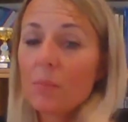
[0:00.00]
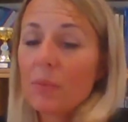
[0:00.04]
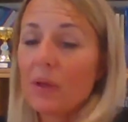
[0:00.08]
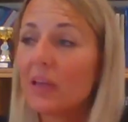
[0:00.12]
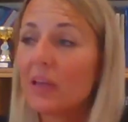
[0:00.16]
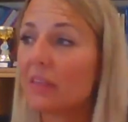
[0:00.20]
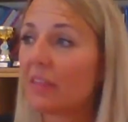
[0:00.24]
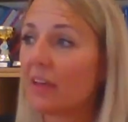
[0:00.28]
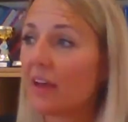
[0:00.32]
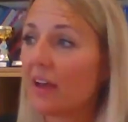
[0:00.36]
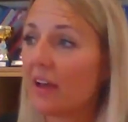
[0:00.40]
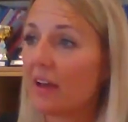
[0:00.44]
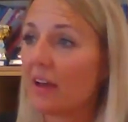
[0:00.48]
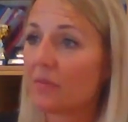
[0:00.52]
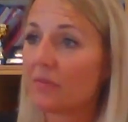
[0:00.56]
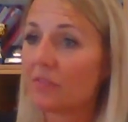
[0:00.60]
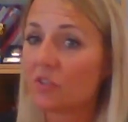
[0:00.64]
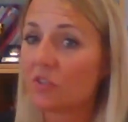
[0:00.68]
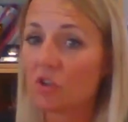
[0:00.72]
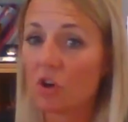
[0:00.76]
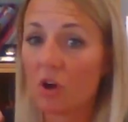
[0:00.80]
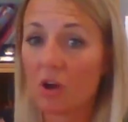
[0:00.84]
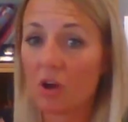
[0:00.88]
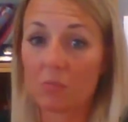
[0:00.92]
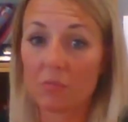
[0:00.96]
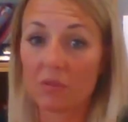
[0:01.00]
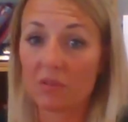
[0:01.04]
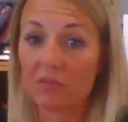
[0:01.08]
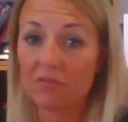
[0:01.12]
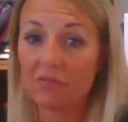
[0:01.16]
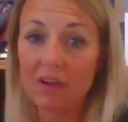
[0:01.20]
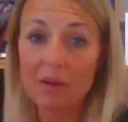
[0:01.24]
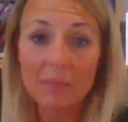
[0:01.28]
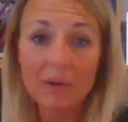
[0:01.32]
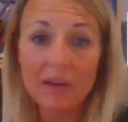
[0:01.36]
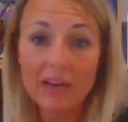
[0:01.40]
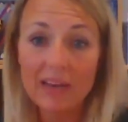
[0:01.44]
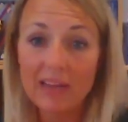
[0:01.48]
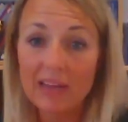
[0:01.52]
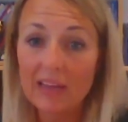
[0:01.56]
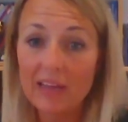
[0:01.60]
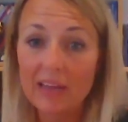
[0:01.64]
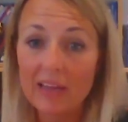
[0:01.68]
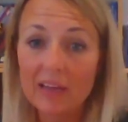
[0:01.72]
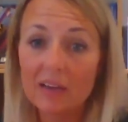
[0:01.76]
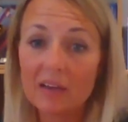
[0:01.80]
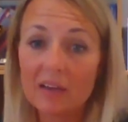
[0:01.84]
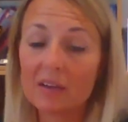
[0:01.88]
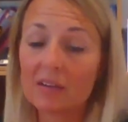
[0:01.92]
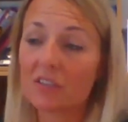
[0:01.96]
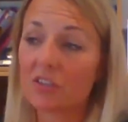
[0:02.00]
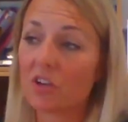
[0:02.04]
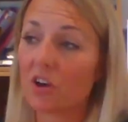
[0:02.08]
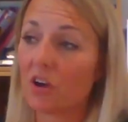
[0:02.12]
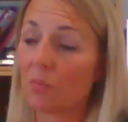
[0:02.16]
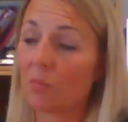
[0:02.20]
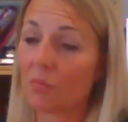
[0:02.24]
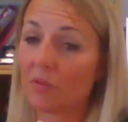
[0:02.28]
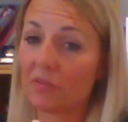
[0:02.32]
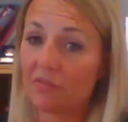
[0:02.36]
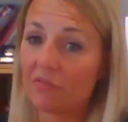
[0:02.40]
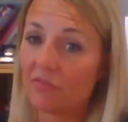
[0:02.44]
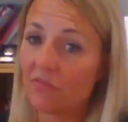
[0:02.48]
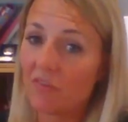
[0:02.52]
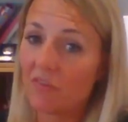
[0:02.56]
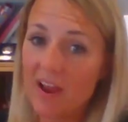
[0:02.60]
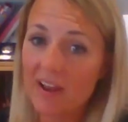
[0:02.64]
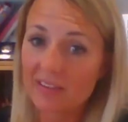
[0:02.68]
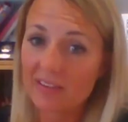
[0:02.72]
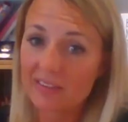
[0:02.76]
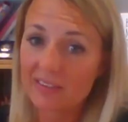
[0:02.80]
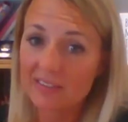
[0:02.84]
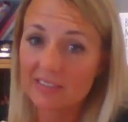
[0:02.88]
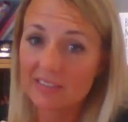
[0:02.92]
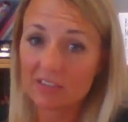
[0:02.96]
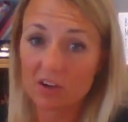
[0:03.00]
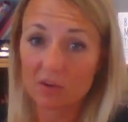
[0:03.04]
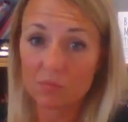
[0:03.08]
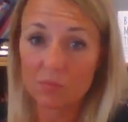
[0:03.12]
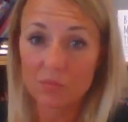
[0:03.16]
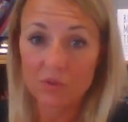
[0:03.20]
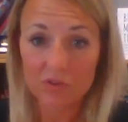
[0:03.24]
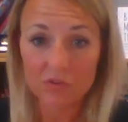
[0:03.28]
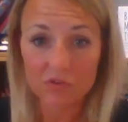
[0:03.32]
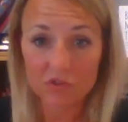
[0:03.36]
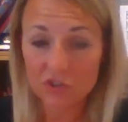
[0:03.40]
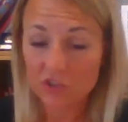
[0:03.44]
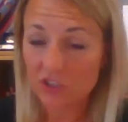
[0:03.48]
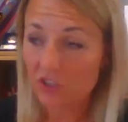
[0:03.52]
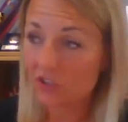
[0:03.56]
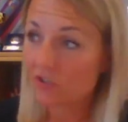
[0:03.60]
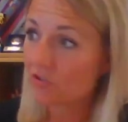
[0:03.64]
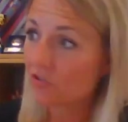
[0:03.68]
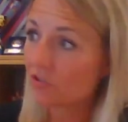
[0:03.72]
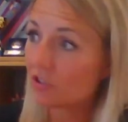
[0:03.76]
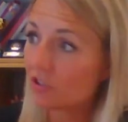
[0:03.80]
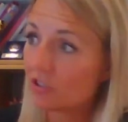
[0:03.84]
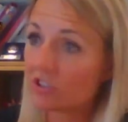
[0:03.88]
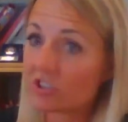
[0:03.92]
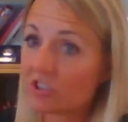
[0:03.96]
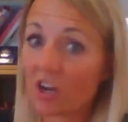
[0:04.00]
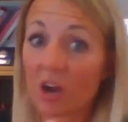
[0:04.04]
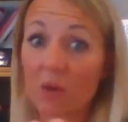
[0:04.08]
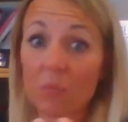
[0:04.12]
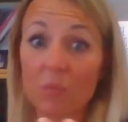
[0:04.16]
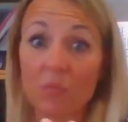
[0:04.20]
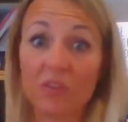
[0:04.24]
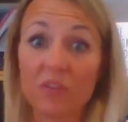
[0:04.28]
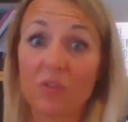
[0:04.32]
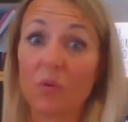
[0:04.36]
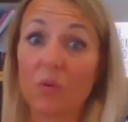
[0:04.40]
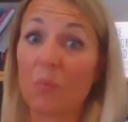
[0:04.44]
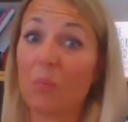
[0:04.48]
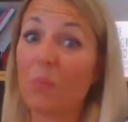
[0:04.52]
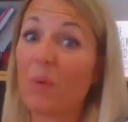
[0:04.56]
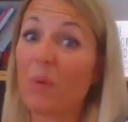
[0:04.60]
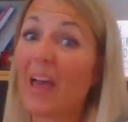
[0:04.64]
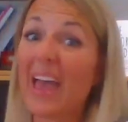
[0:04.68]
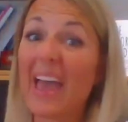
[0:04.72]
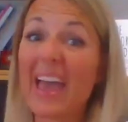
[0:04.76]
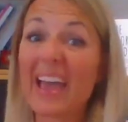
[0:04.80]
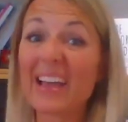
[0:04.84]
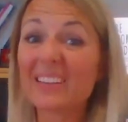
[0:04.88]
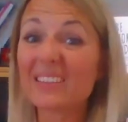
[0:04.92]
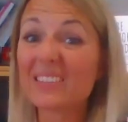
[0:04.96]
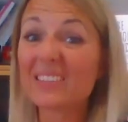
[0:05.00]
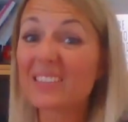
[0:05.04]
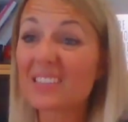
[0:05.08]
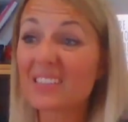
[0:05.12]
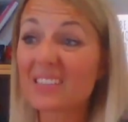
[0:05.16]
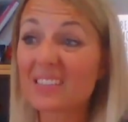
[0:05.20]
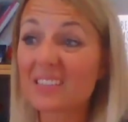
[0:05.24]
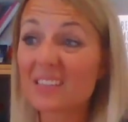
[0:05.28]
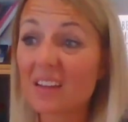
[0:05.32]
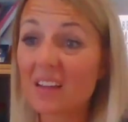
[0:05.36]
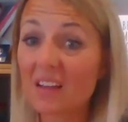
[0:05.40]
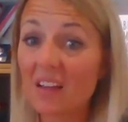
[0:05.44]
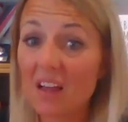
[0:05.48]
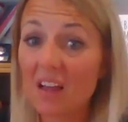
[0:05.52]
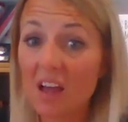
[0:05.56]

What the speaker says: be that time with family, time with friends, time with your children, time with your pets,